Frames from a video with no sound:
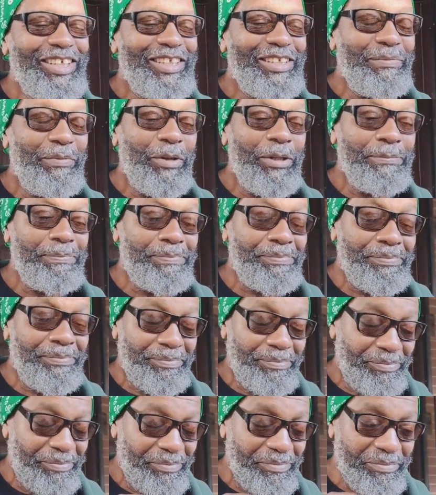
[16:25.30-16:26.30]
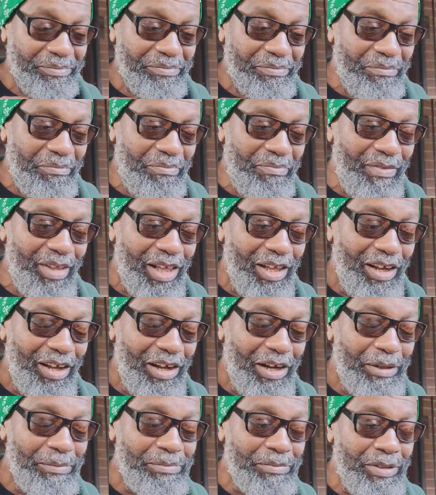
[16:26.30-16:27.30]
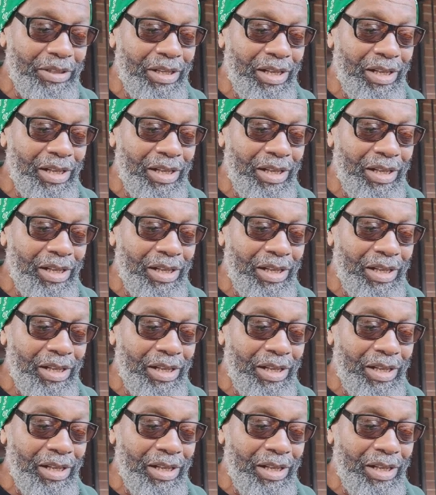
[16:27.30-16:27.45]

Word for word: this morning. Uh,